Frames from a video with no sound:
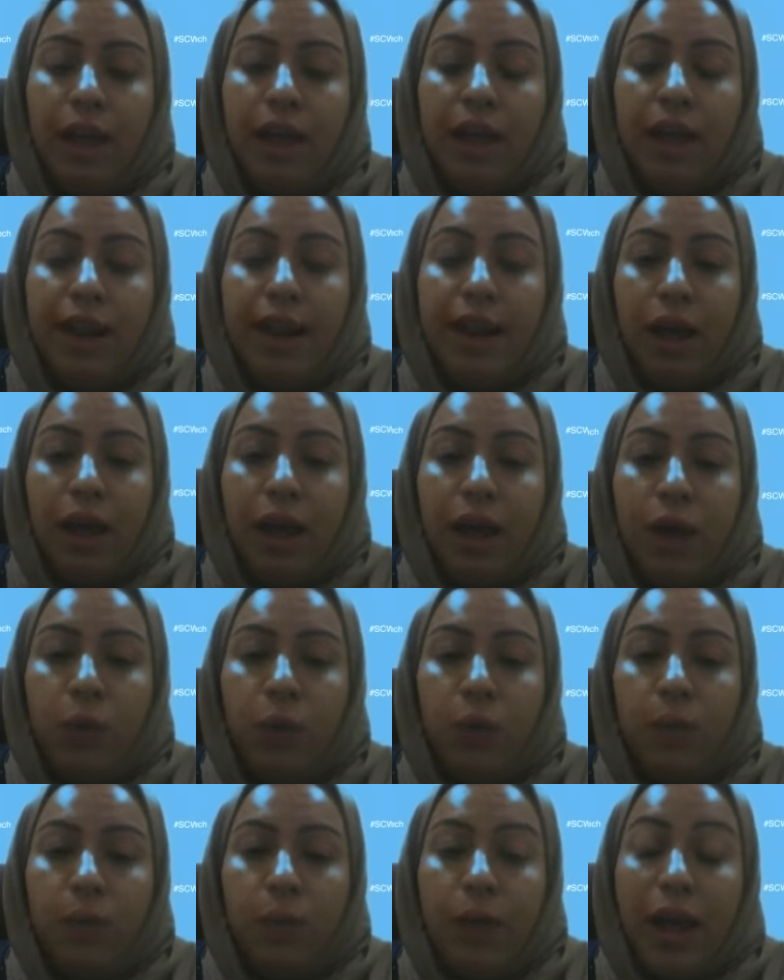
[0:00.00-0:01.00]
Now,
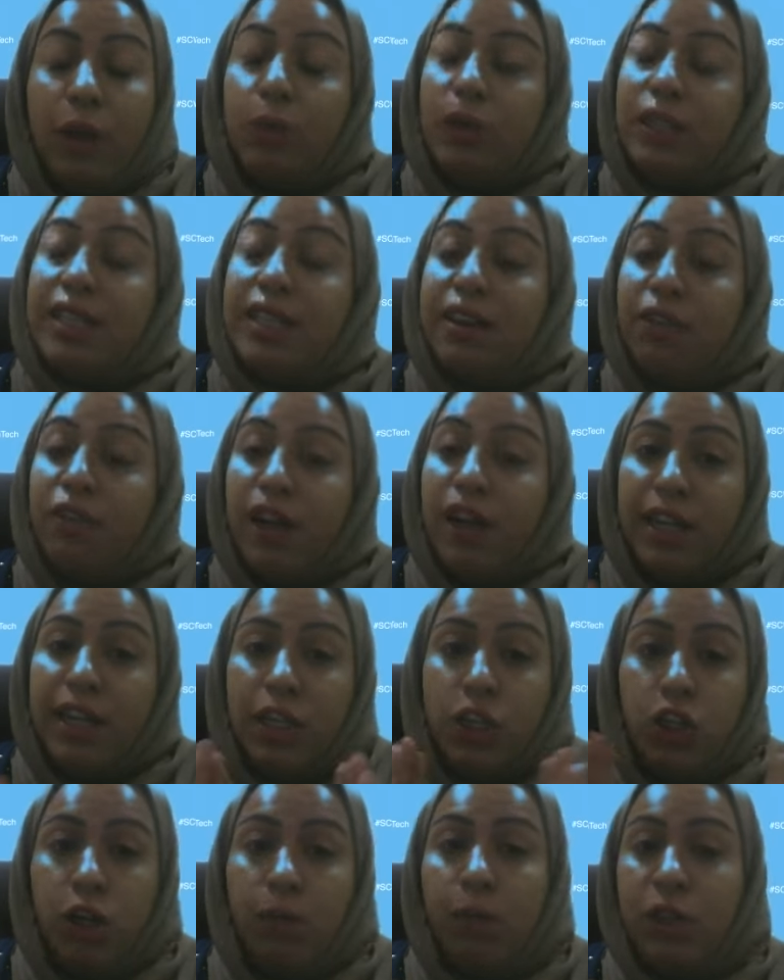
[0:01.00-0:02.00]
and we said a
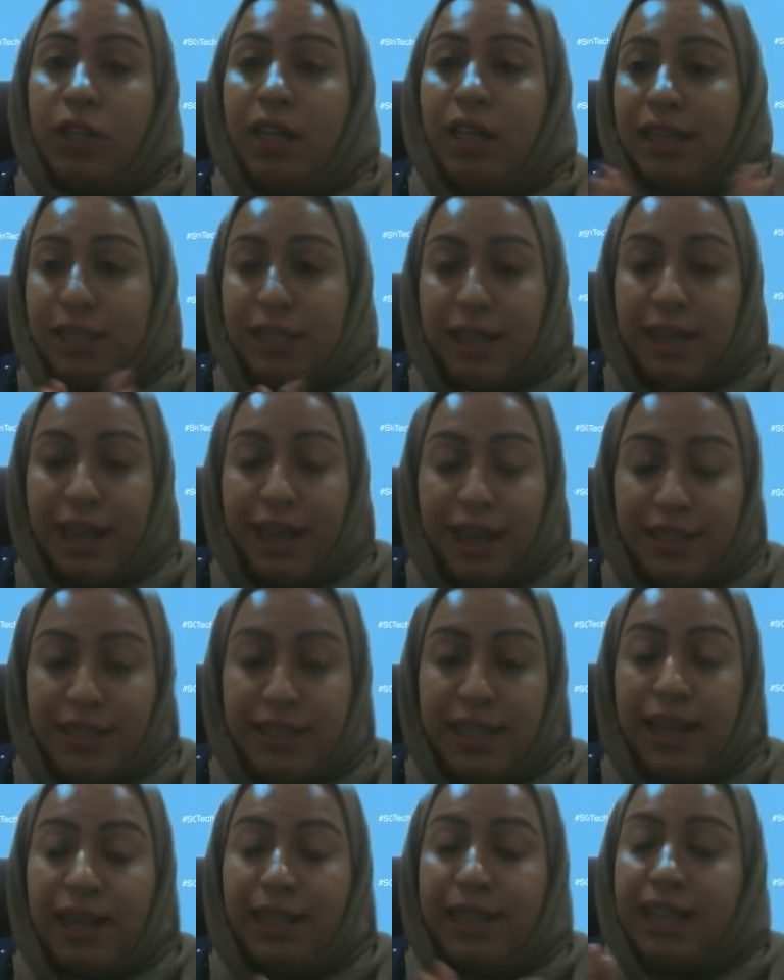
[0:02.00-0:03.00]
financial model is an
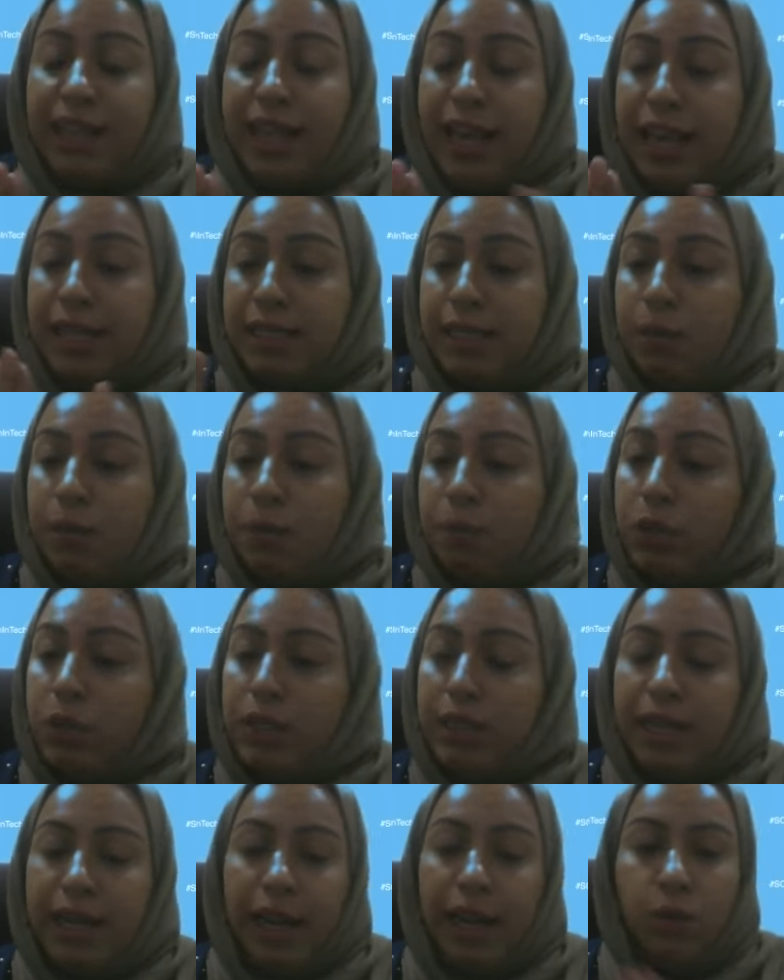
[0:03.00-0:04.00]
Excel that has
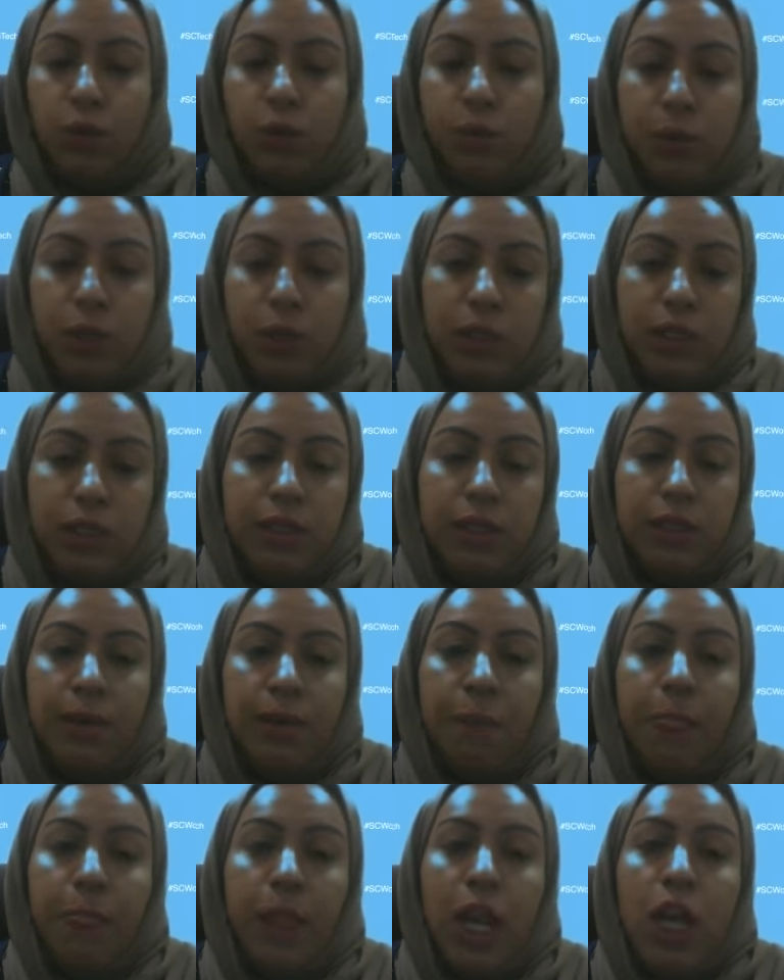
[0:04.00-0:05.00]
inputs and outputs.
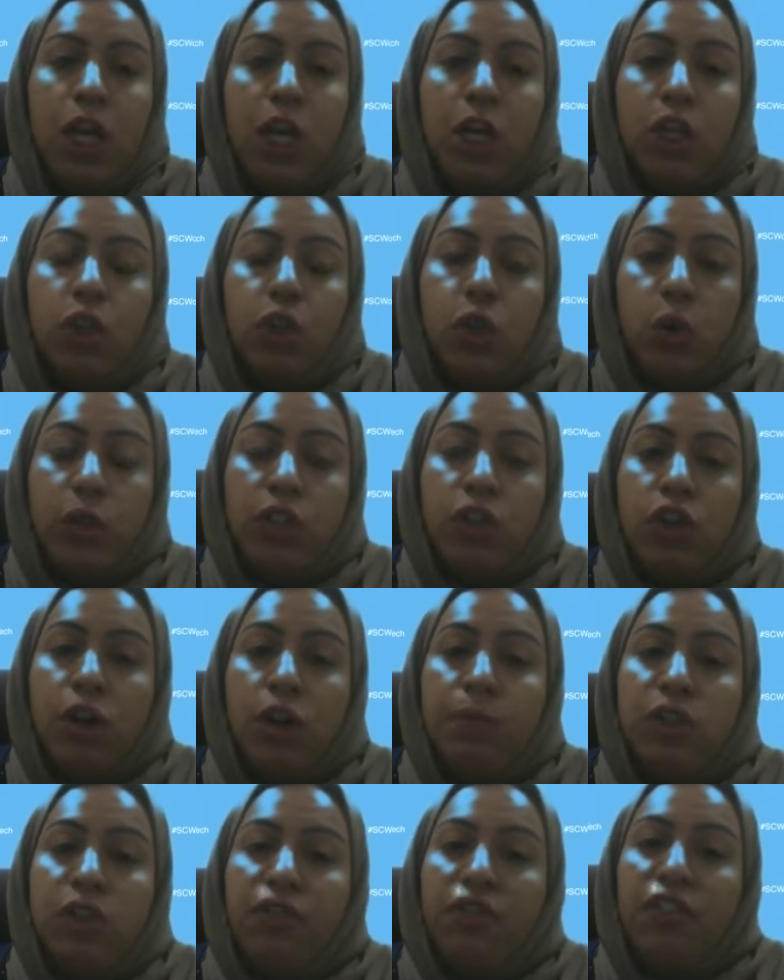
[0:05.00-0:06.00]
So in
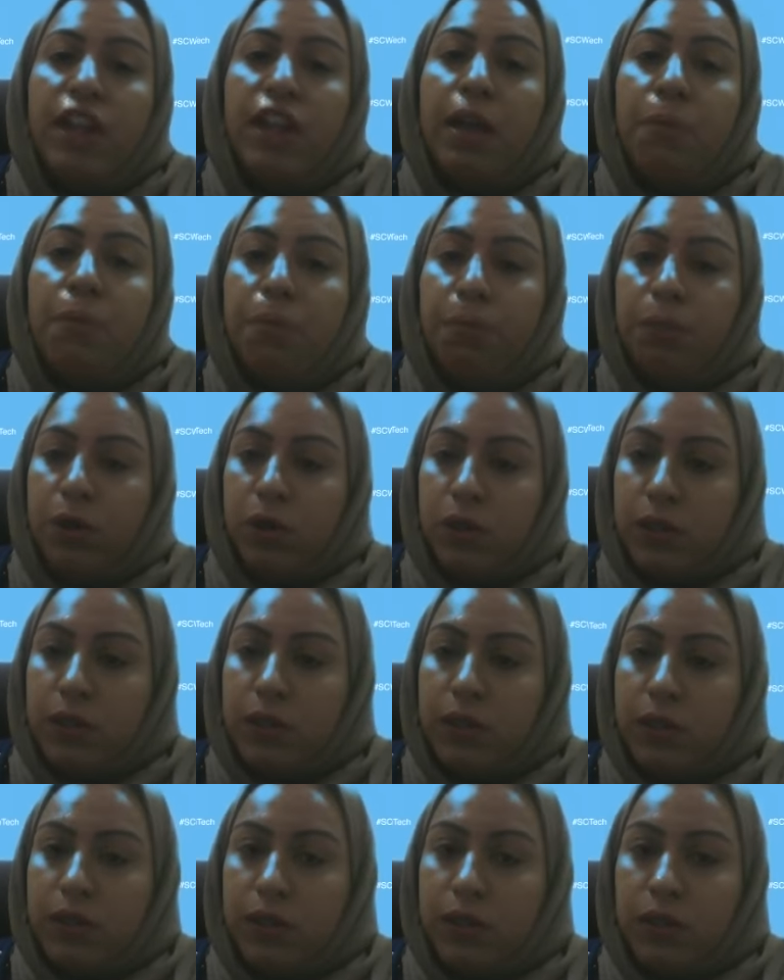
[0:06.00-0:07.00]
terms of
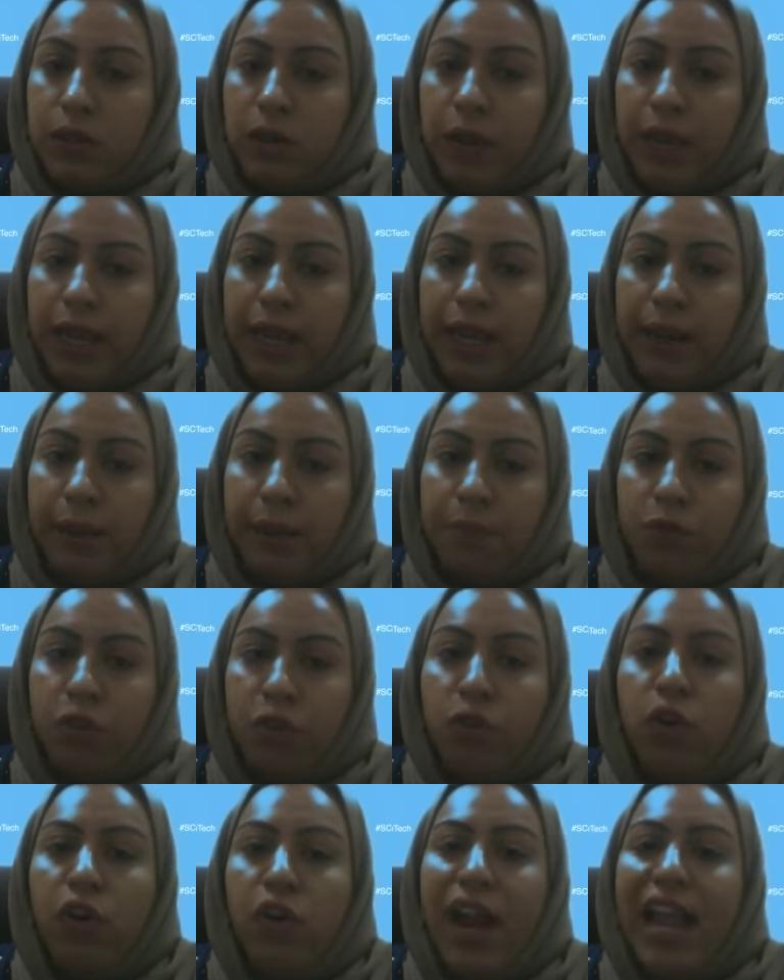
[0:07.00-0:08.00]
inputs, okay,
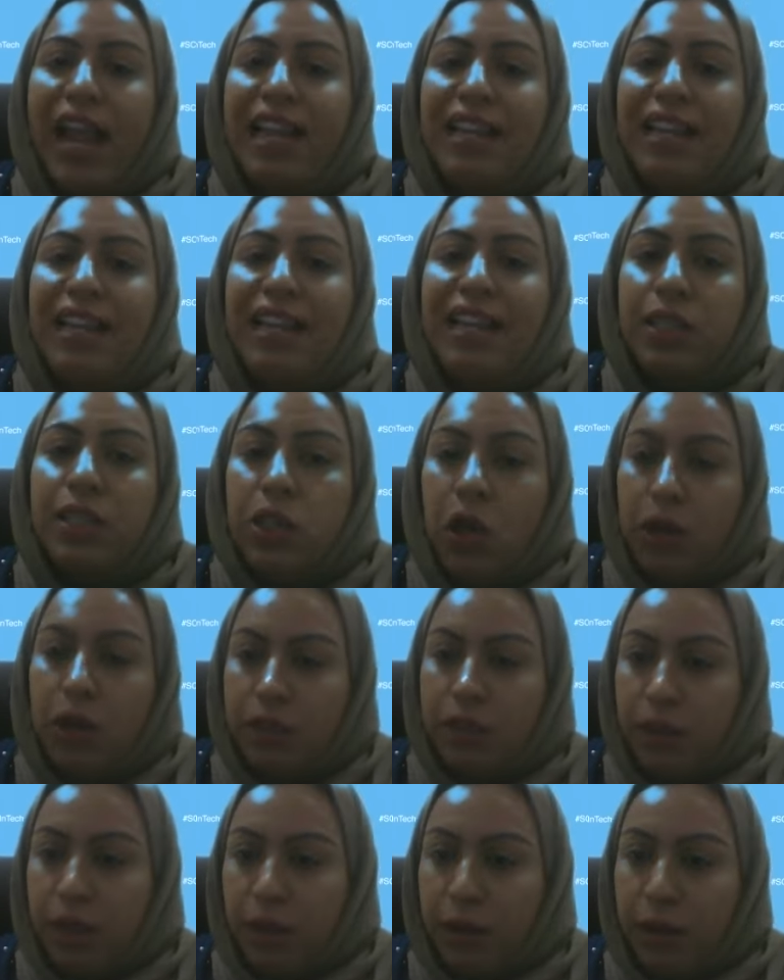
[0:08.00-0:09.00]
for any
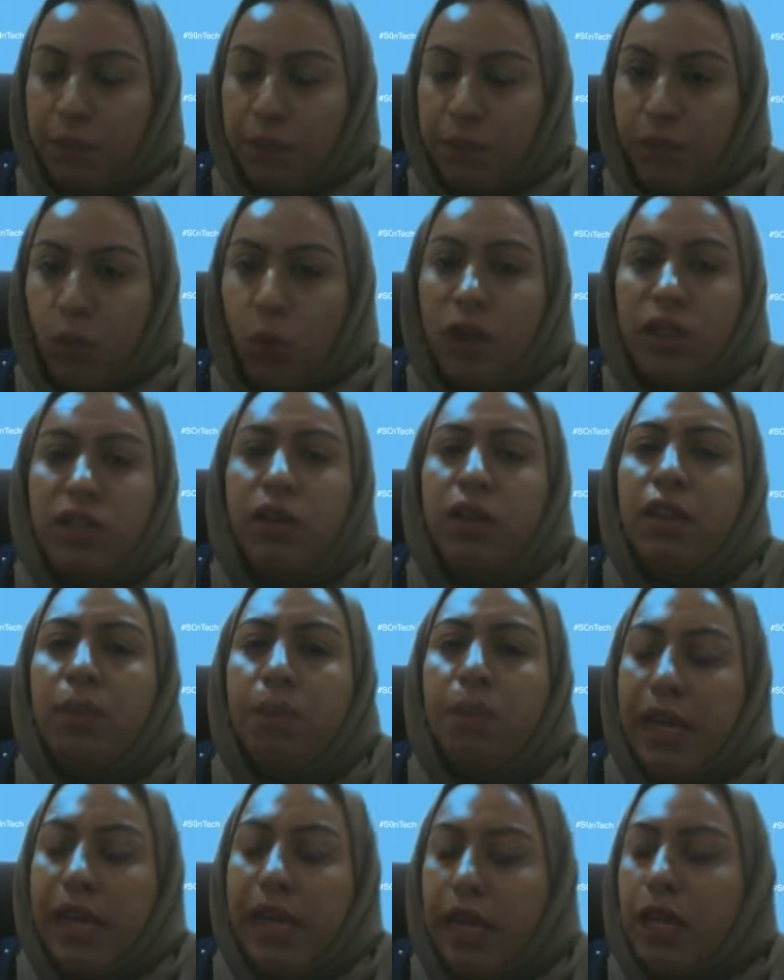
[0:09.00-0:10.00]
startup, what are the
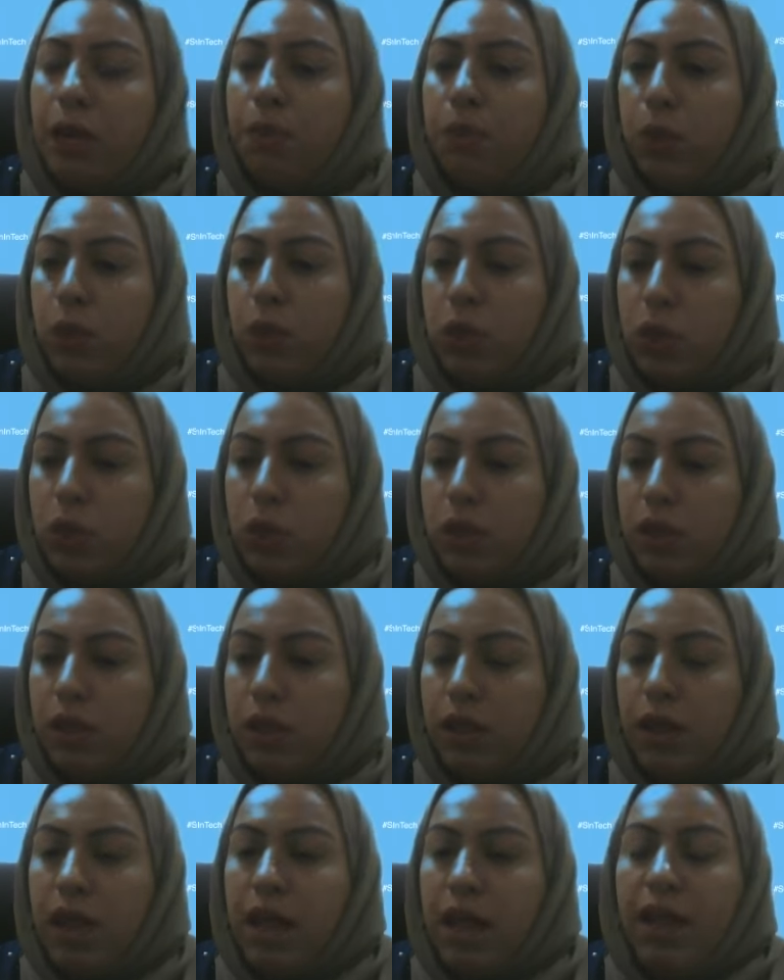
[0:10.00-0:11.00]
main inputs
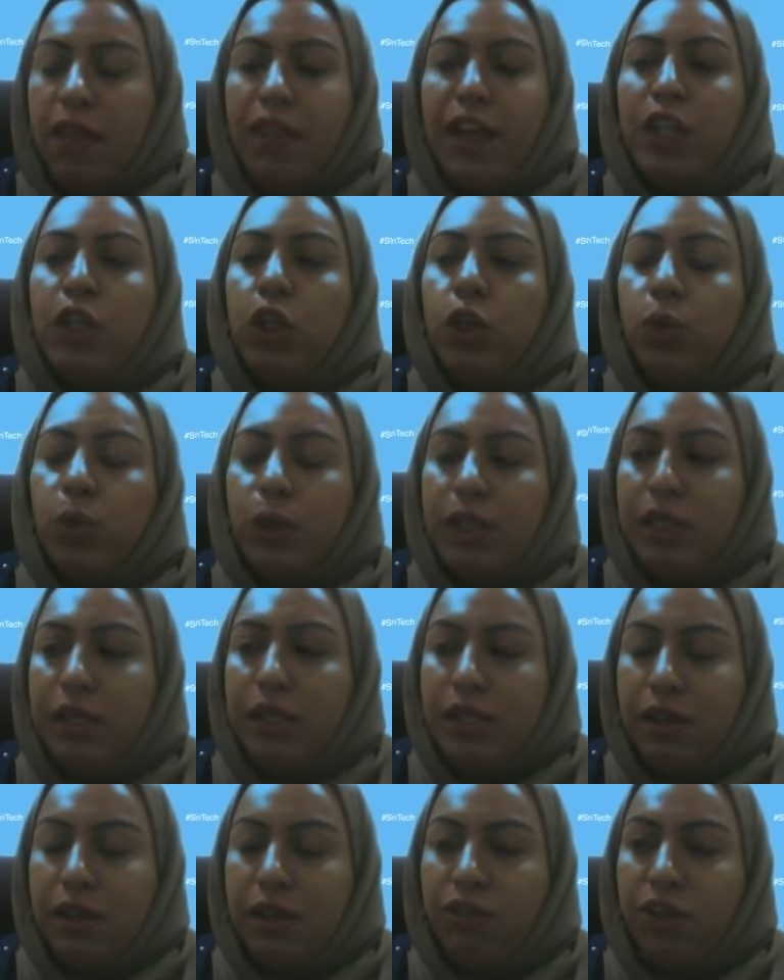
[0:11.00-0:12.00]
that you would
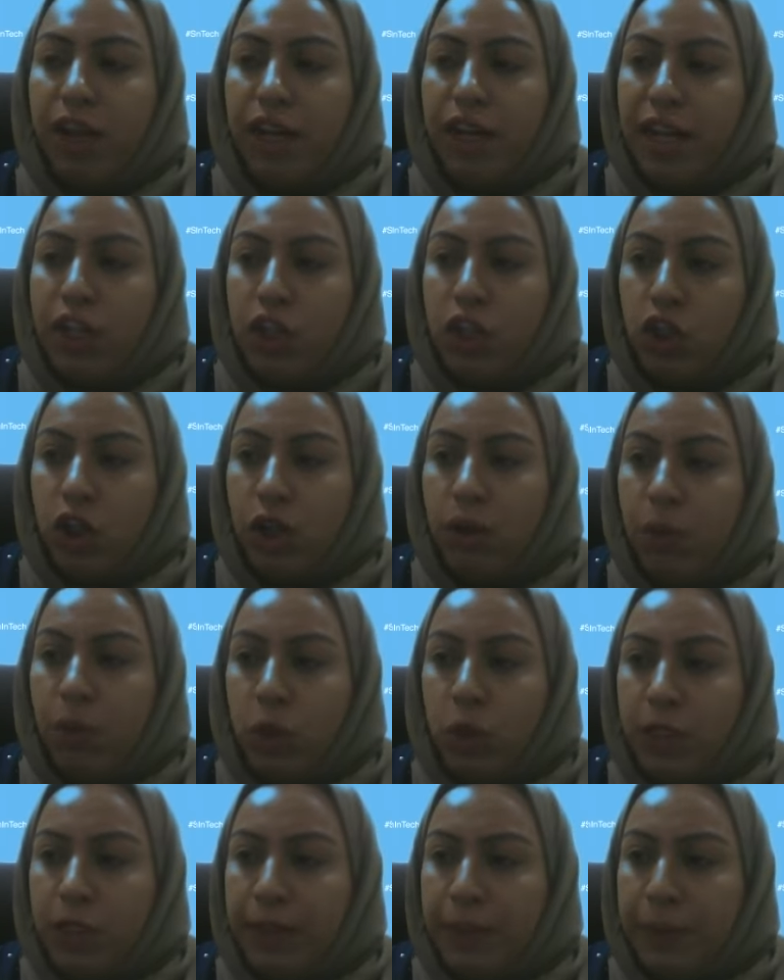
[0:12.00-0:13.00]
need in a financial
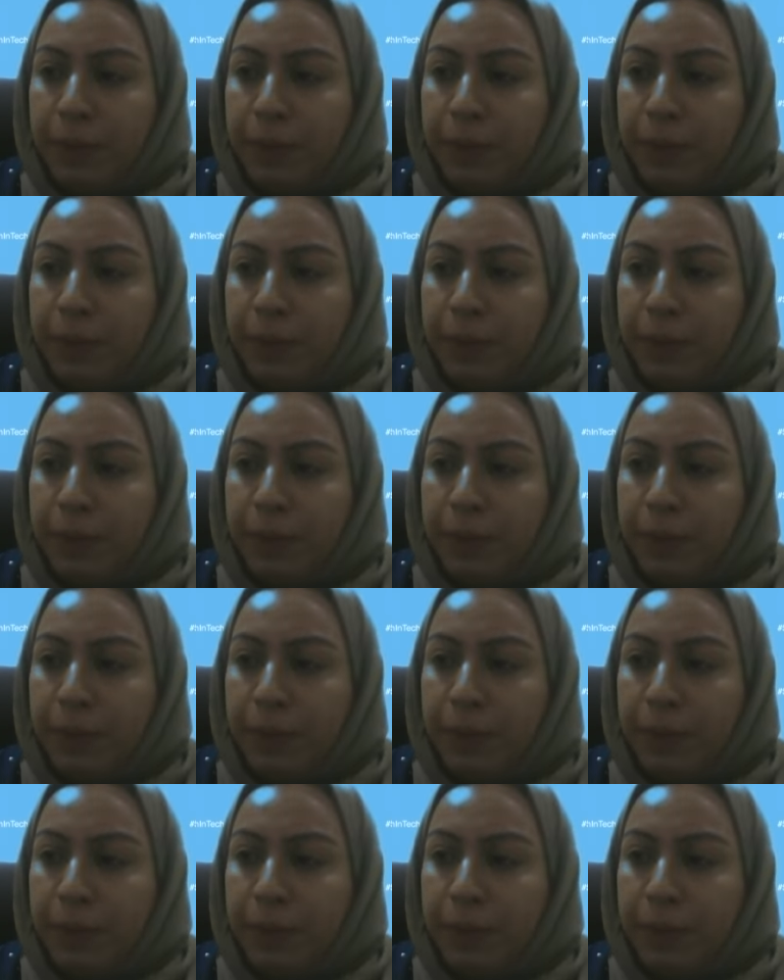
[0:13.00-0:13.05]
model?